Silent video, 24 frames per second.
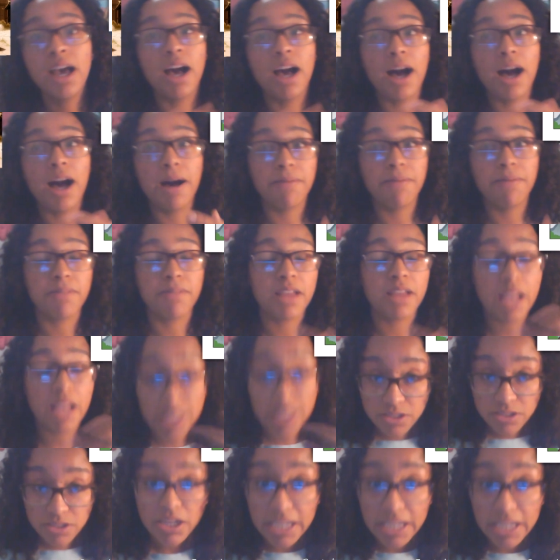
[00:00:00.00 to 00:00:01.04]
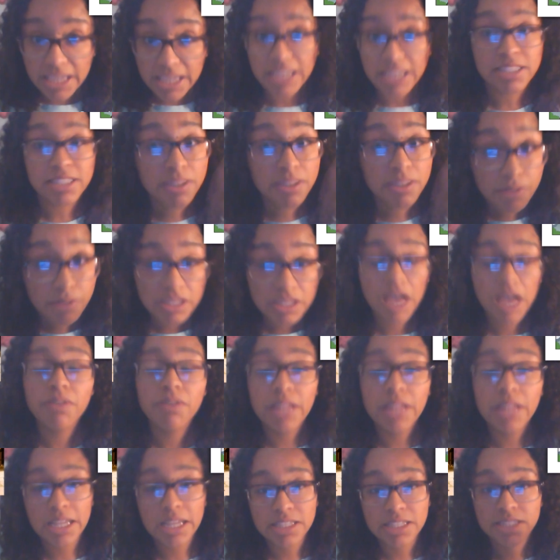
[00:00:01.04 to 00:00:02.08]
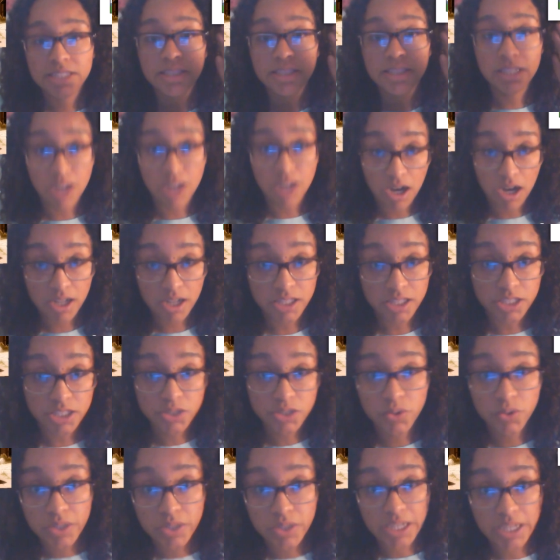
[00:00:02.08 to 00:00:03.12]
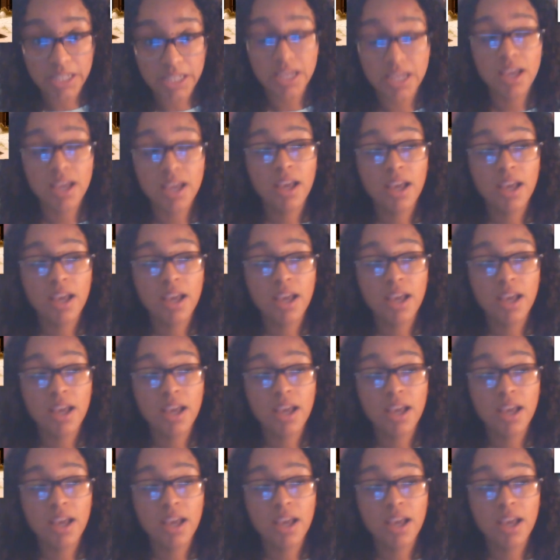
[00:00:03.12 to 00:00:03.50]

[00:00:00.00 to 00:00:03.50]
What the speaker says: So again, something I would like to see on screen.